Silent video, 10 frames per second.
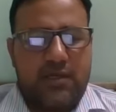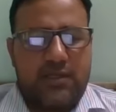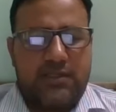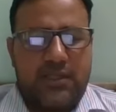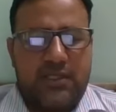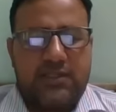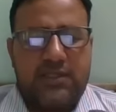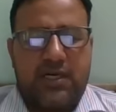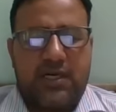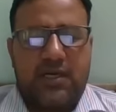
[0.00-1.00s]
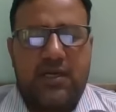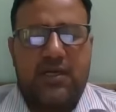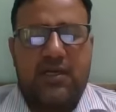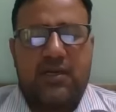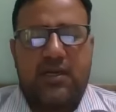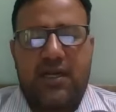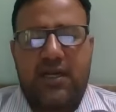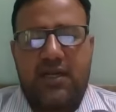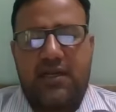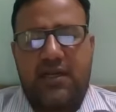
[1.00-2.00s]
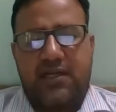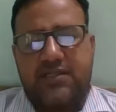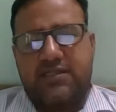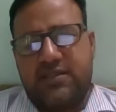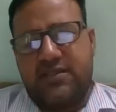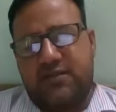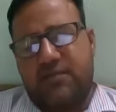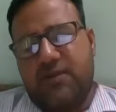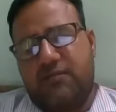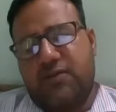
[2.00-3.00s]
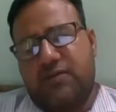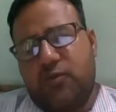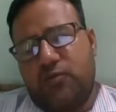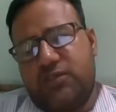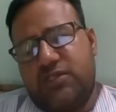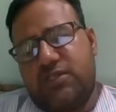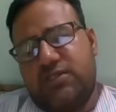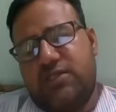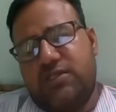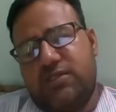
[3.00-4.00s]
Seeds are dry dressed with Bovestins